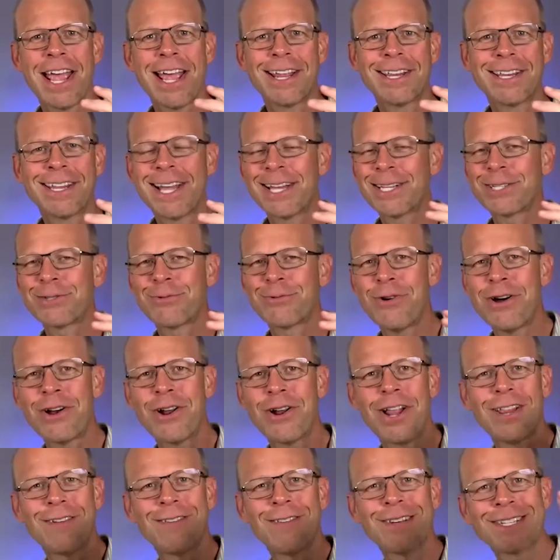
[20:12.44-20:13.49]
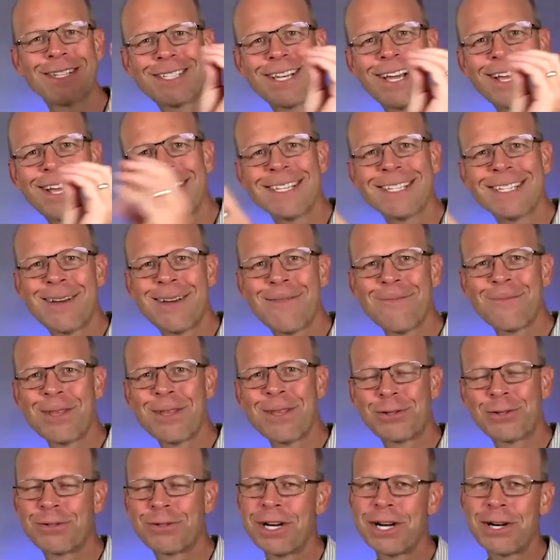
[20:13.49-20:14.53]
And guess what? All of a sudden,
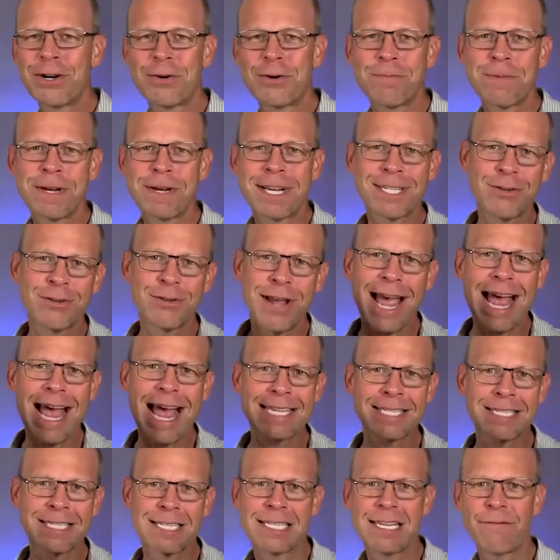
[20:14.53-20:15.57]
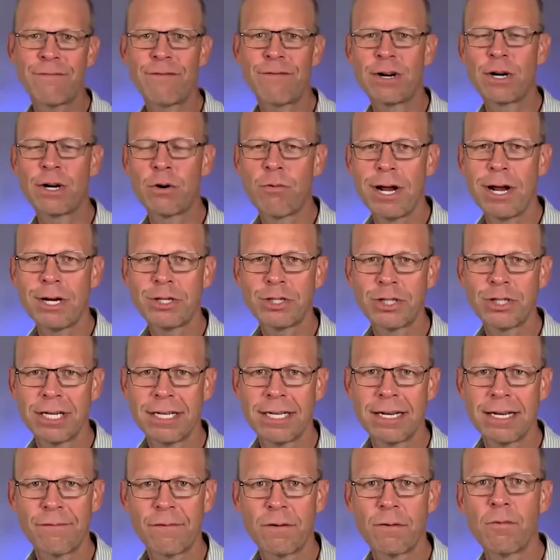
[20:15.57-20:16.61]
something triggered because you ask a different question
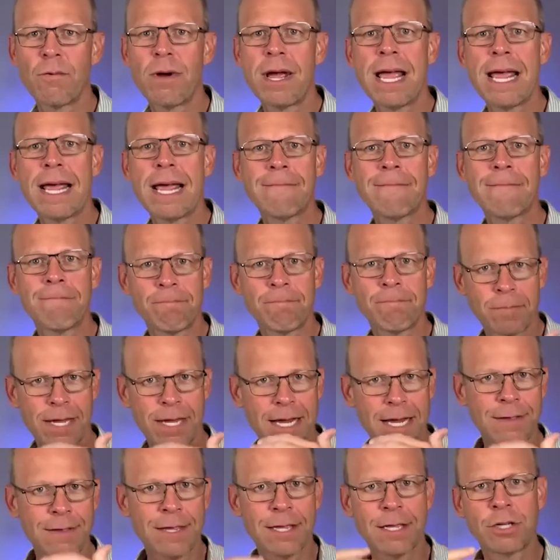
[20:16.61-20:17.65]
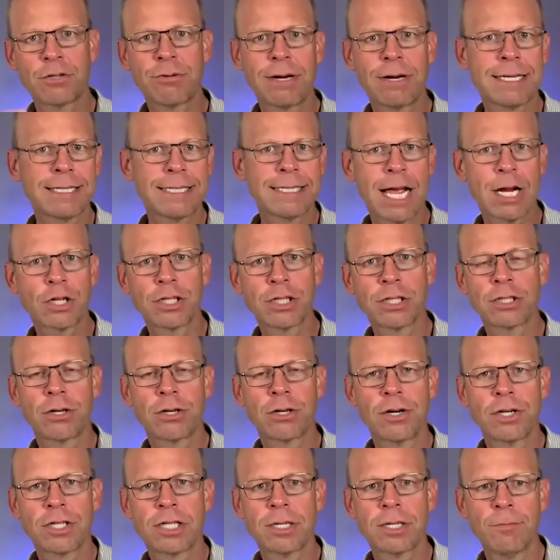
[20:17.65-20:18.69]
a different way, and then the transaction
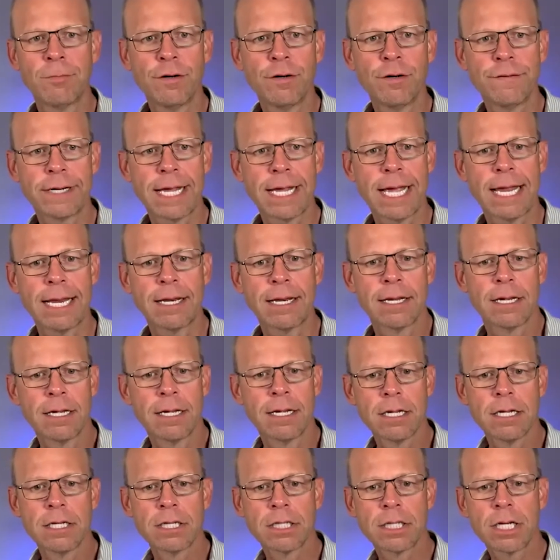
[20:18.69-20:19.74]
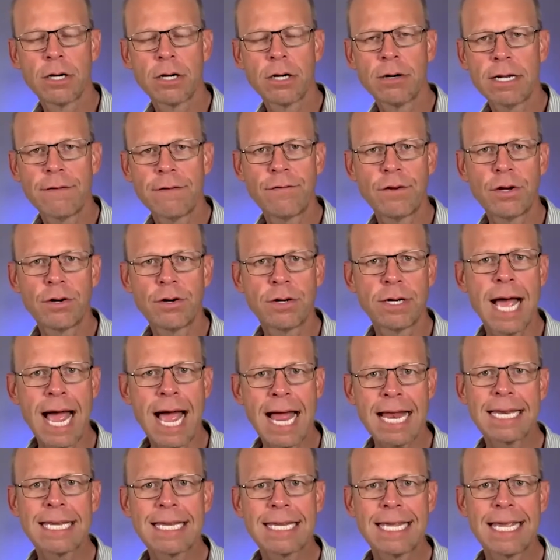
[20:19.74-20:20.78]
starts to move again. So if you're
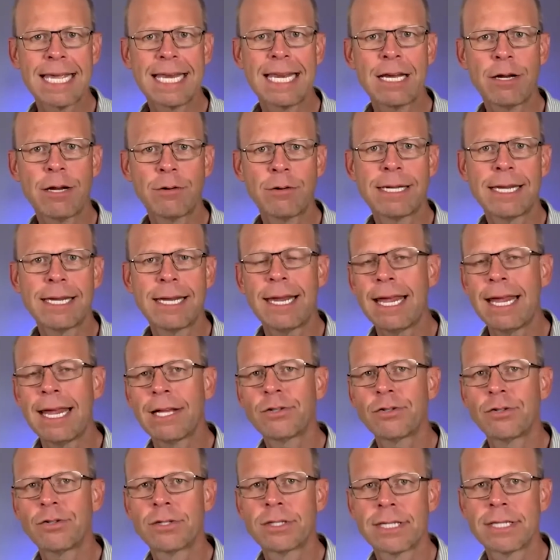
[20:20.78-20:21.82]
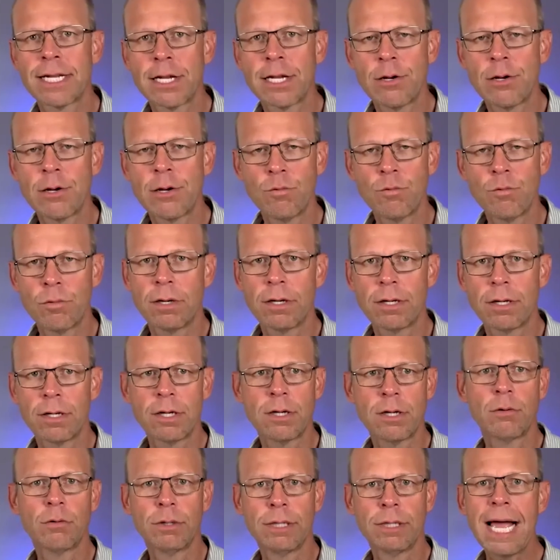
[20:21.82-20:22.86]
not getting the answers that you
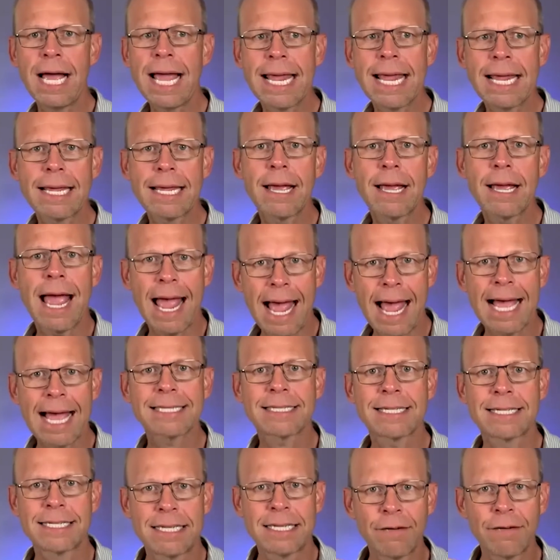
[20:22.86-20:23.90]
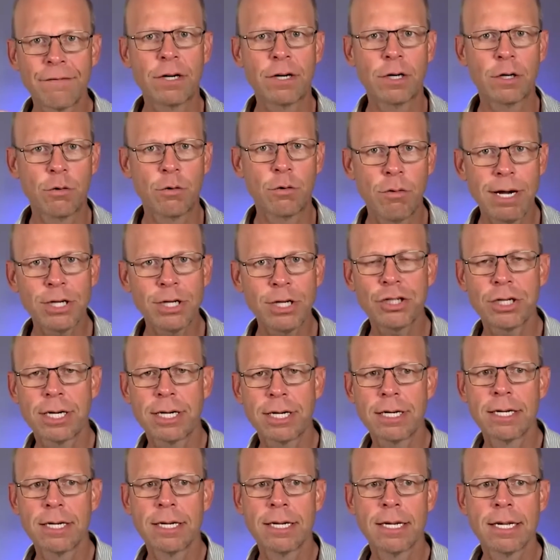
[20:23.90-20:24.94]
you like, ask a different
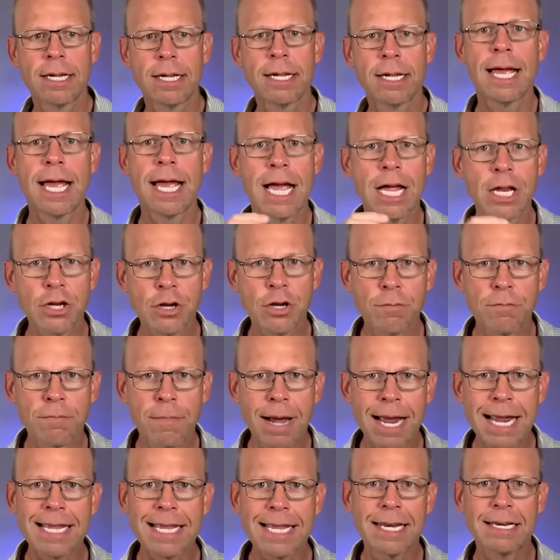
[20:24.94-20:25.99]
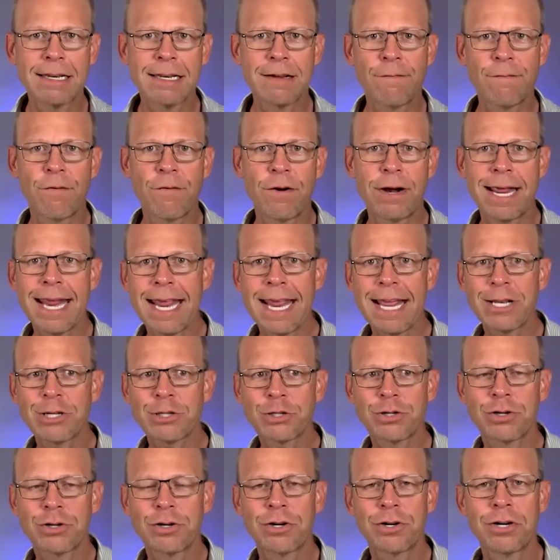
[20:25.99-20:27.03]
question and you might get a different
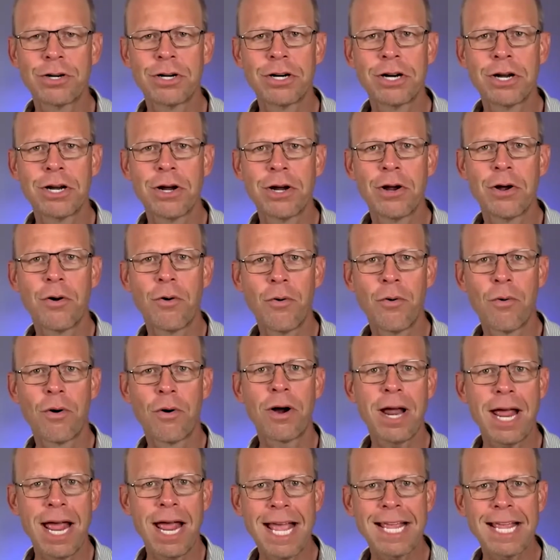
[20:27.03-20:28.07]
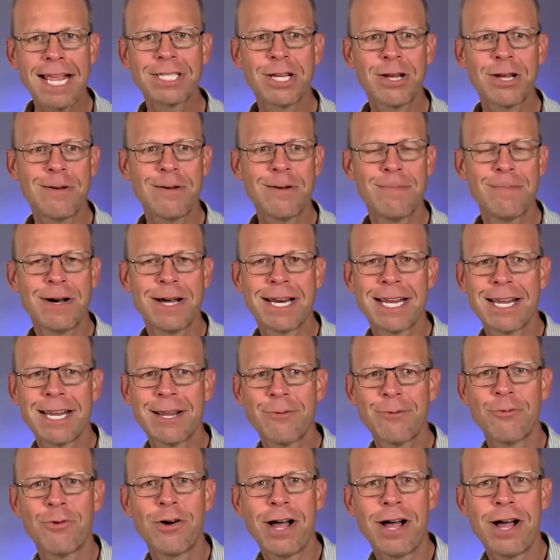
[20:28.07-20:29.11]
answer. Or ask
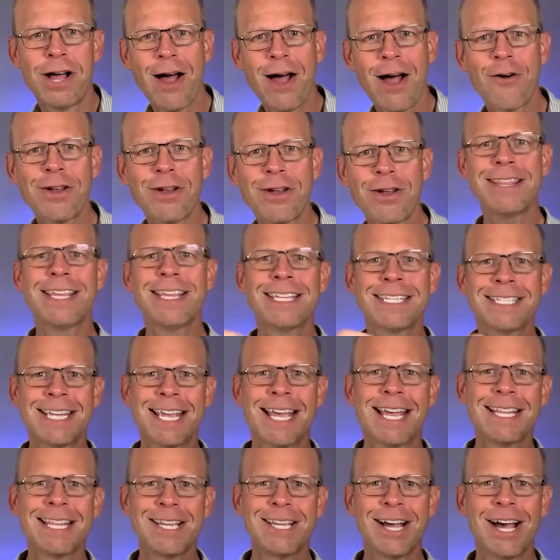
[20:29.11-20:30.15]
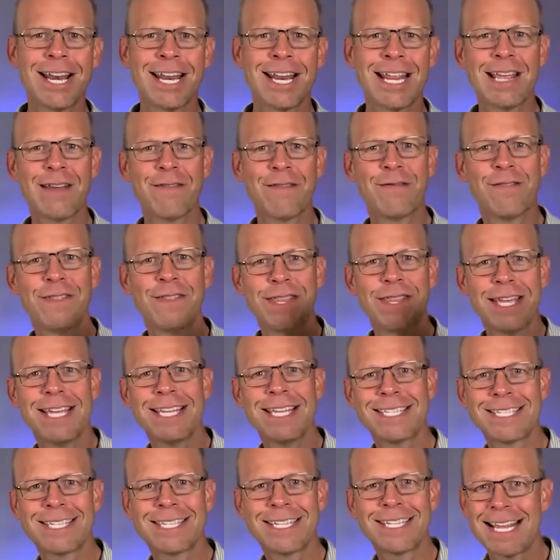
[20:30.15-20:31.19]
somebody, well, how can this get done if
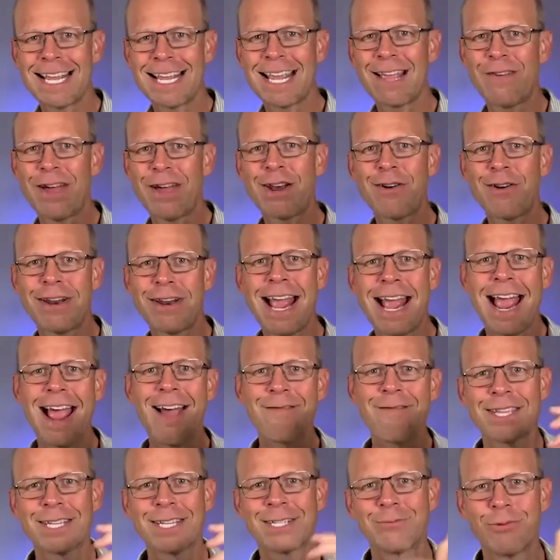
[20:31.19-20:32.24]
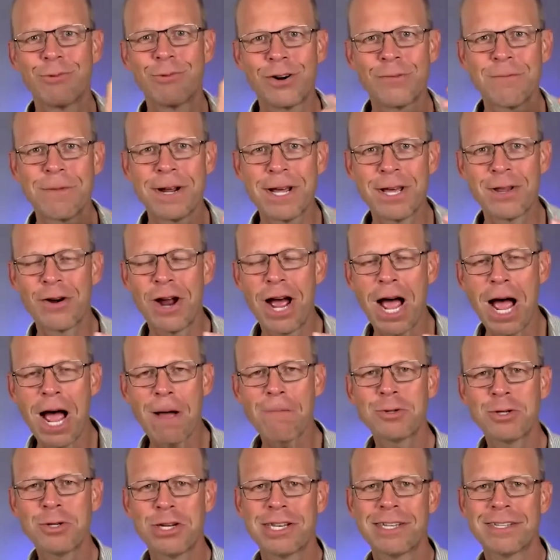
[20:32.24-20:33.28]
this, like if I don't have this, what are my other
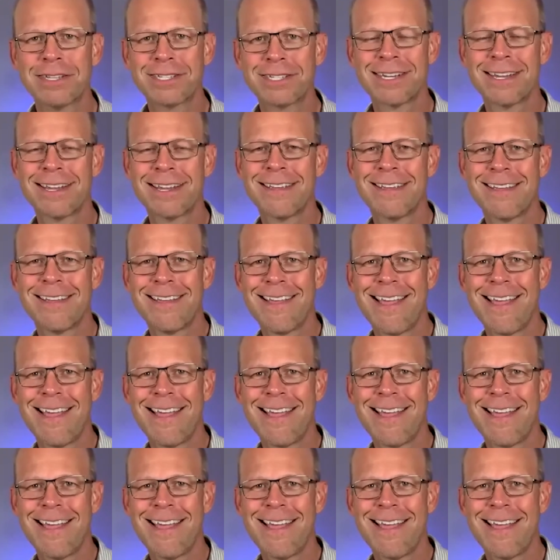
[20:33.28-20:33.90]
options?